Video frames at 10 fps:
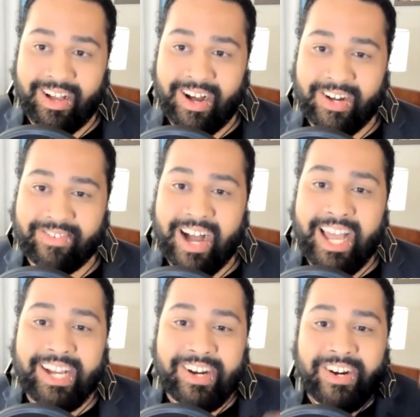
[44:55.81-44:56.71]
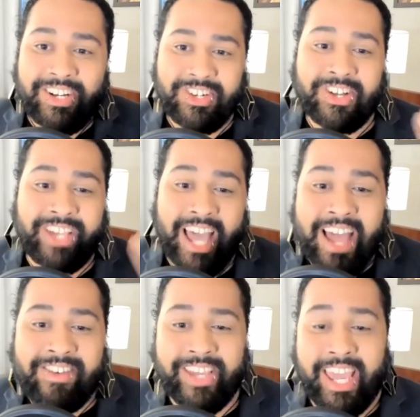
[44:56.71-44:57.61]
I encourage y'all to
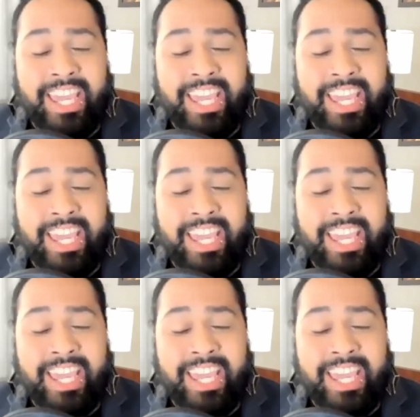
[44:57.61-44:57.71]
advocate,